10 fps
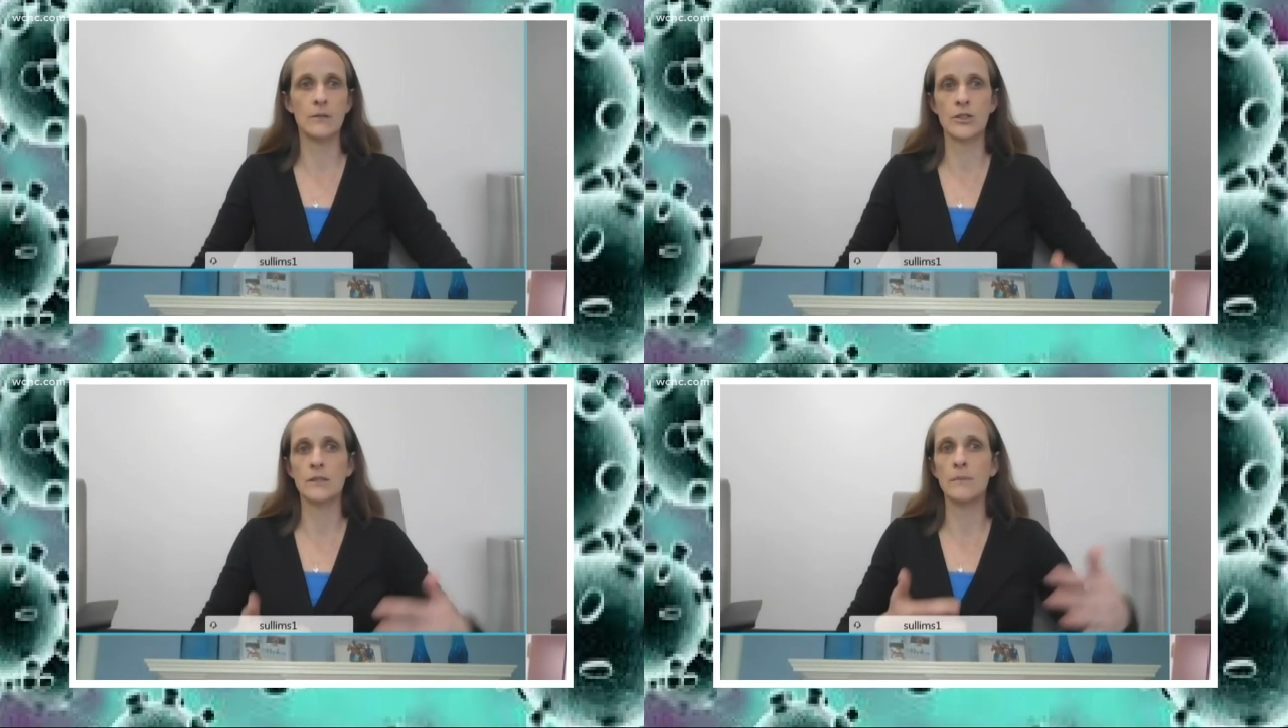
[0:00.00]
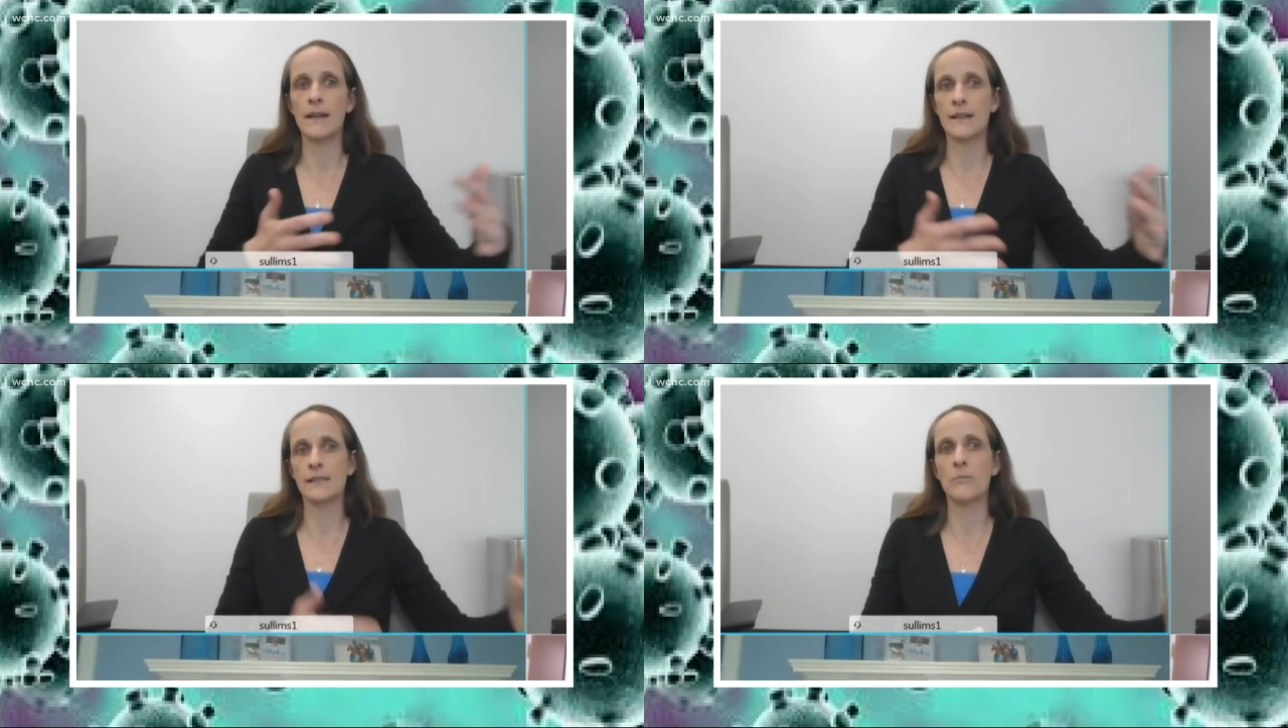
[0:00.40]
It will just be
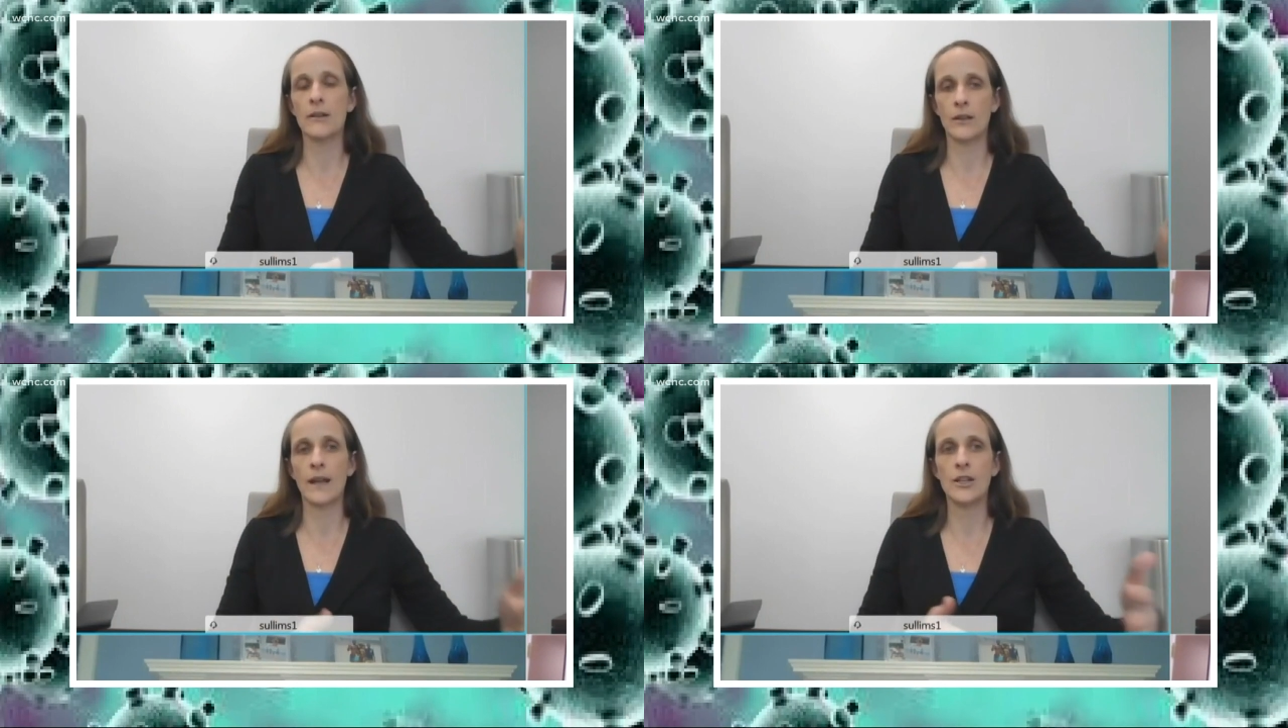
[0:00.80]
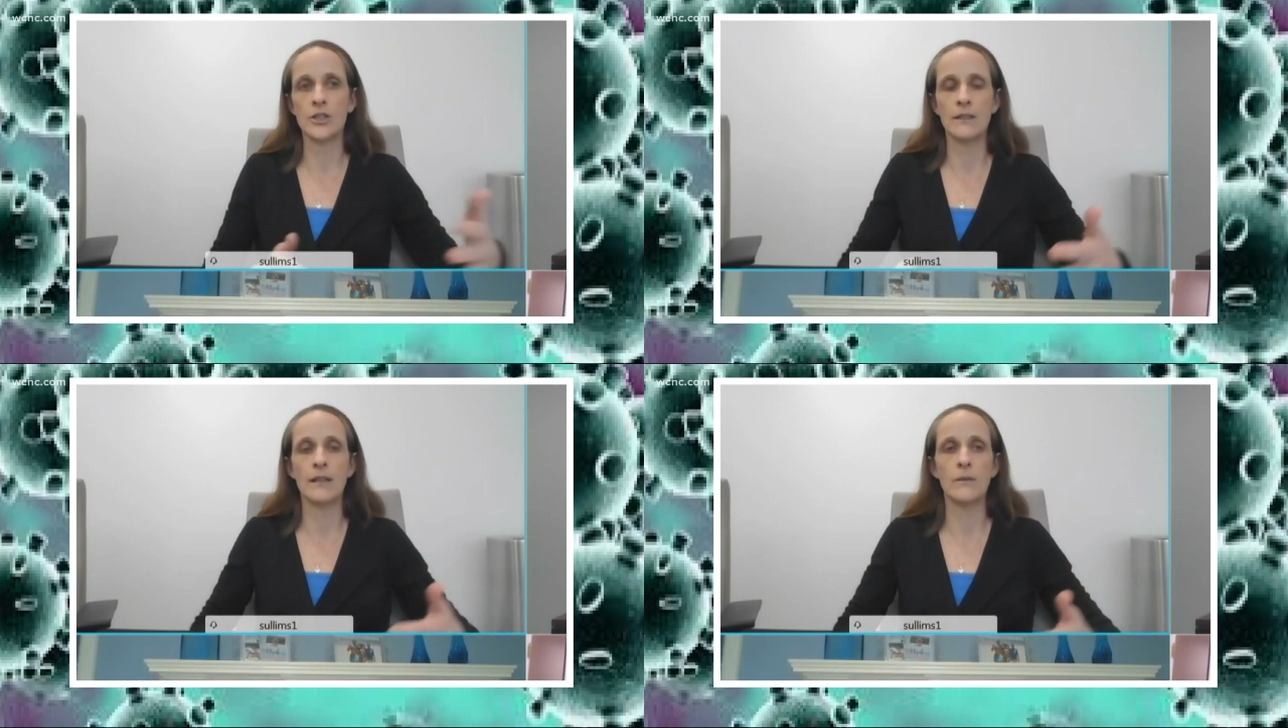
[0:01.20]
in a separate
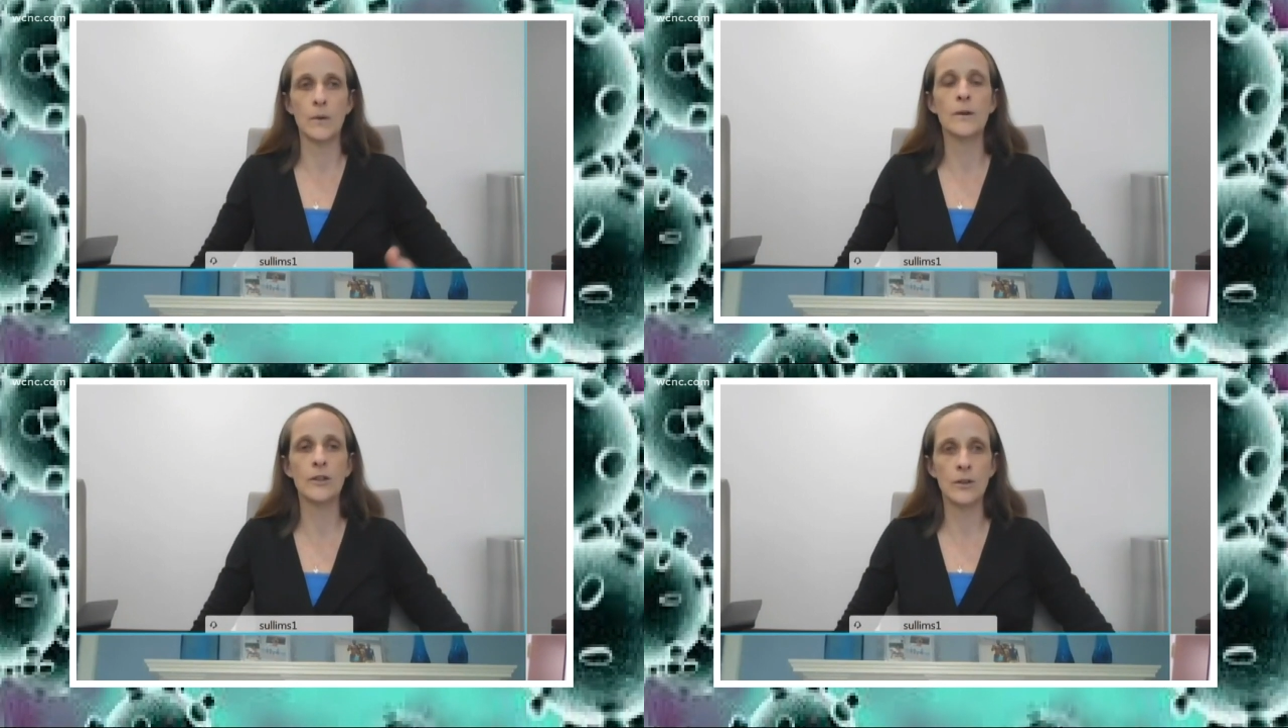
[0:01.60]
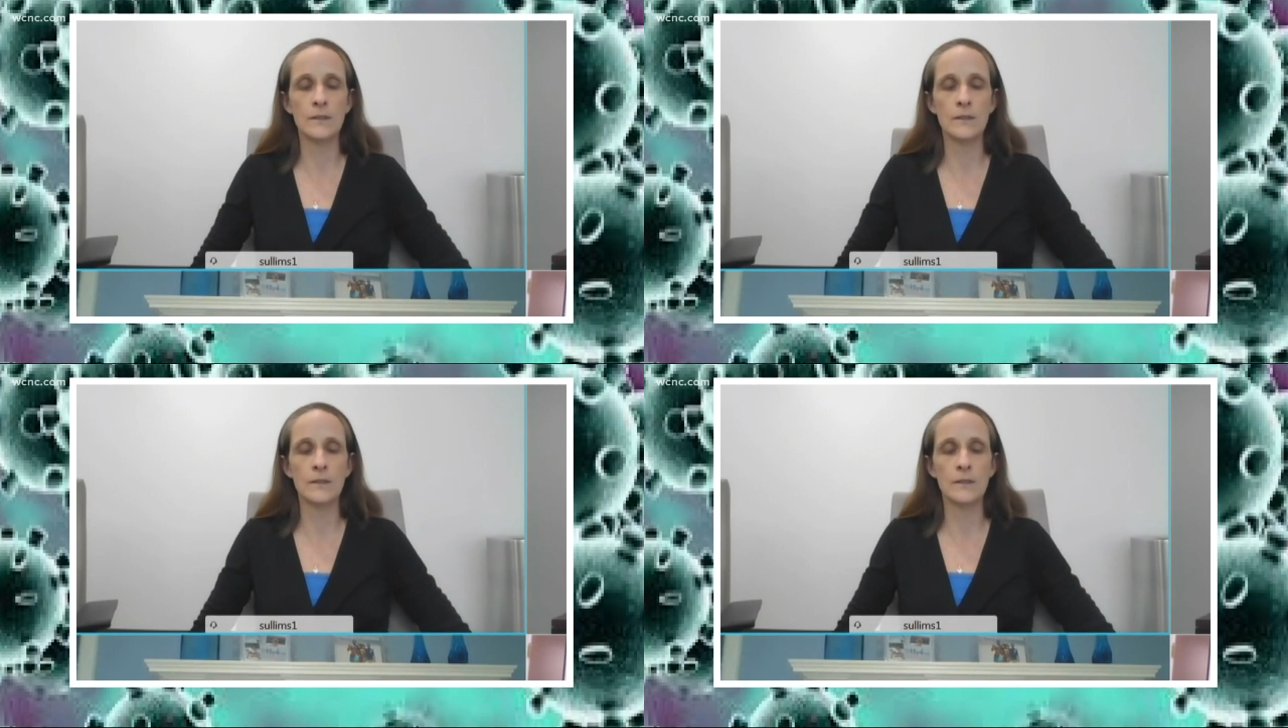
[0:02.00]
location than what we're